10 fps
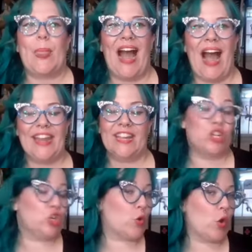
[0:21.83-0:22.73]
I can
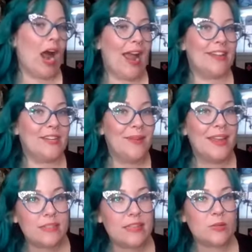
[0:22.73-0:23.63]
try to
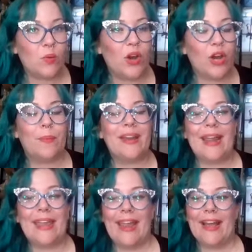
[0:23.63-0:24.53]
make this work, but I
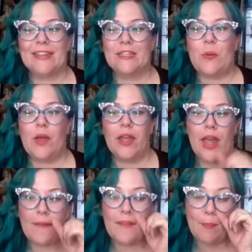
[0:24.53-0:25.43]
can't. So I
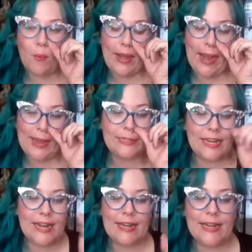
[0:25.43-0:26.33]
at that point I hadn't
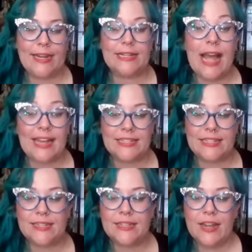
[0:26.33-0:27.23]
taken any
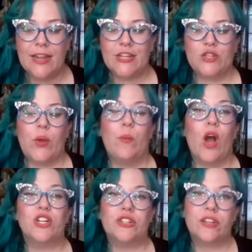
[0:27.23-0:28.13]
classes. So I
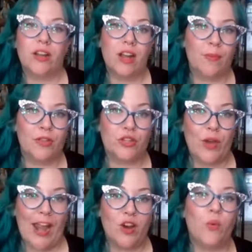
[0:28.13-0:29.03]
watched a couple of
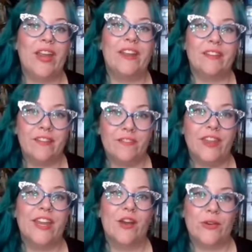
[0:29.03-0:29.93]
drag queen
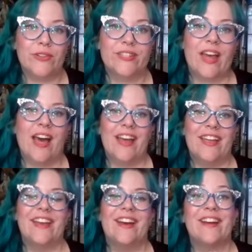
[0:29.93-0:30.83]
videos
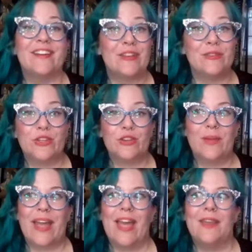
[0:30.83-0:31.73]
on uh, YouTube
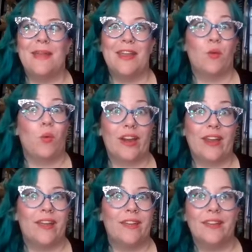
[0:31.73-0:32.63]
and made it work
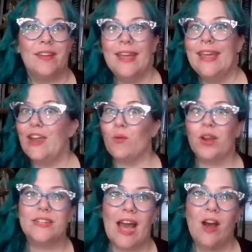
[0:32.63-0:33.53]
and it
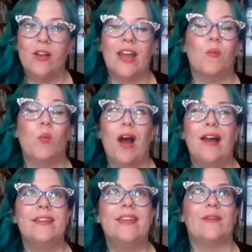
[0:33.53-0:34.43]
worked out. I
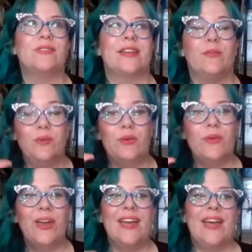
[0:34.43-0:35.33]
won. I was like, woo.
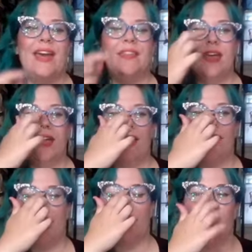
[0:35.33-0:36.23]
And then
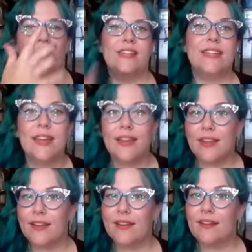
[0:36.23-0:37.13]
I started
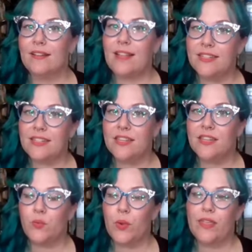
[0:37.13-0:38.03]
taking
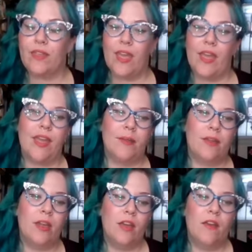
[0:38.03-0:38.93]
classes with a
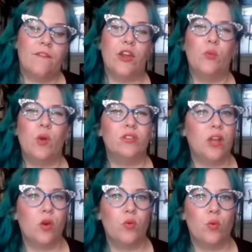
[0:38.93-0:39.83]
very
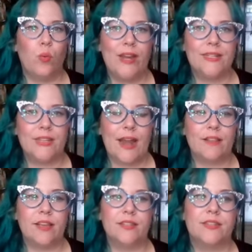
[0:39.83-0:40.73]
well-known wig
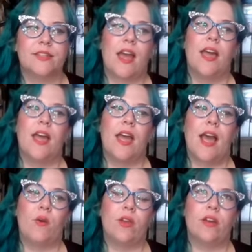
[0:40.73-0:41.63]
stylist
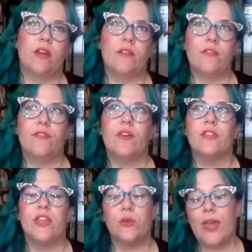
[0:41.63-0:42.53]
out of
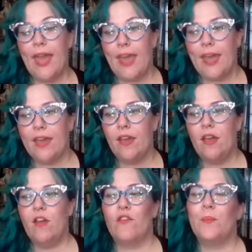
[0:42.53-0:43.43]
the UK
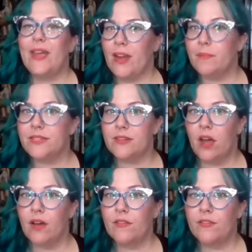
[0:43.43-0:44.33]
for pinup
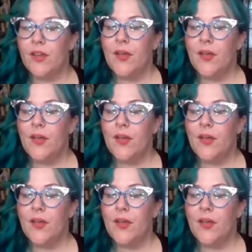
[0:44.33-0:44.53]
stuff.